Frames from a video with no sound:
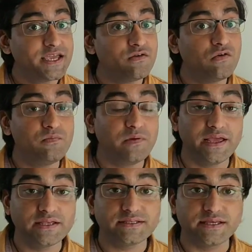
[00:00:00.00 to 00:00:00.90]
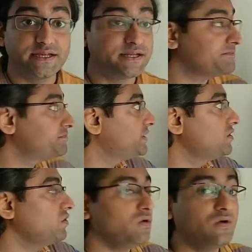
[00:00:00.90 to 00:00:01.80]
he would place it
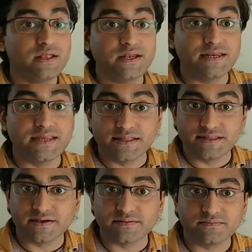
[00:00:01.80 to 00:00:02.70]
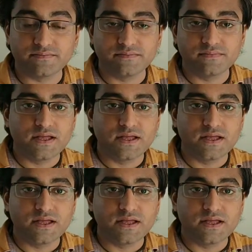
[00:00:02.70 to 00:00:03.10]
below lithium.